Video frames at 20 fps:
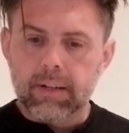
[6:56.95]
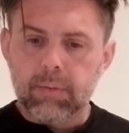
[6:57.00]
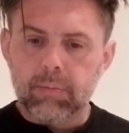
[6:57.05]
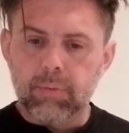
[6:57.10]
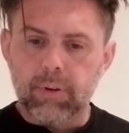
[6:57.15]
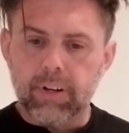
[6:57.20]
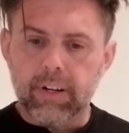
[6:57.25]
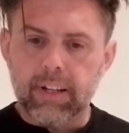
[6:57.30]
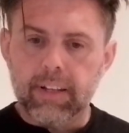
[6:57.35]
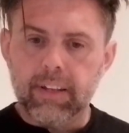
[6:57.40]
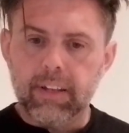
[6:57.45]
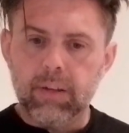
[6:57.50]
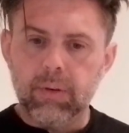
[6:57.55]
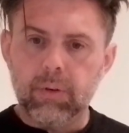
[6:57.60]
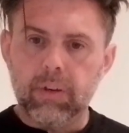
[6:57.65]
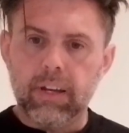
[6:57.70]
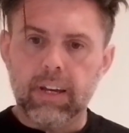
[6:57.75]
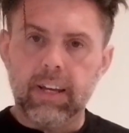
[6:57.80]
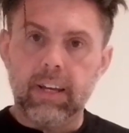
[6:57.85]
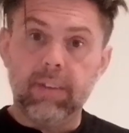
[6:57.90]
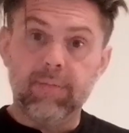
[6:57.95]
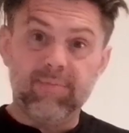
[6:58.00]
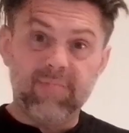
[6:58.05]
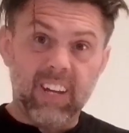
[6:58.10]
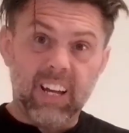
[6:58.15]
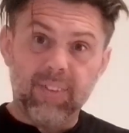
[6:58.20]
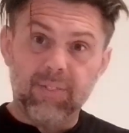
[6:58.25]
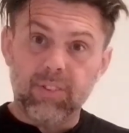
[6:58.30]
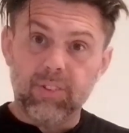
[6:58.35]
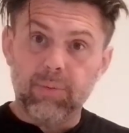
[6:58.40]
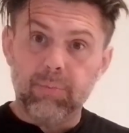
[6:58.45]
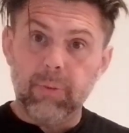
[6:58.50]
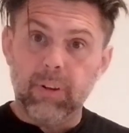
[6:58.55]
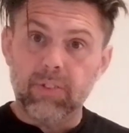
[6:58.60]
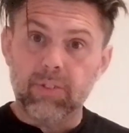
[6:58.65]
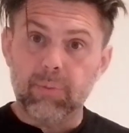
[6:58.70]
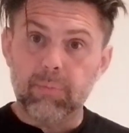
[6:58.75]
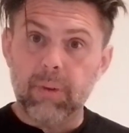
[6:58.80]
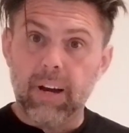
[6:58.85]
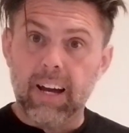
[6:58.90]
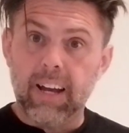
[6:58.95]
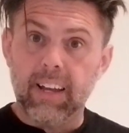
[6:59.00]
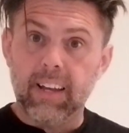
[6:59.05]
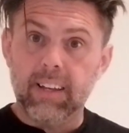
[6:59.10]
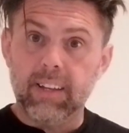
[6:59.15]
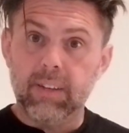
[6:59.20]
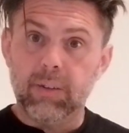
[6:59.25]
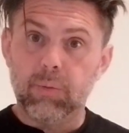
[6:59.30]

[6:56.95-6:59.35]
but in the UK I've just measured my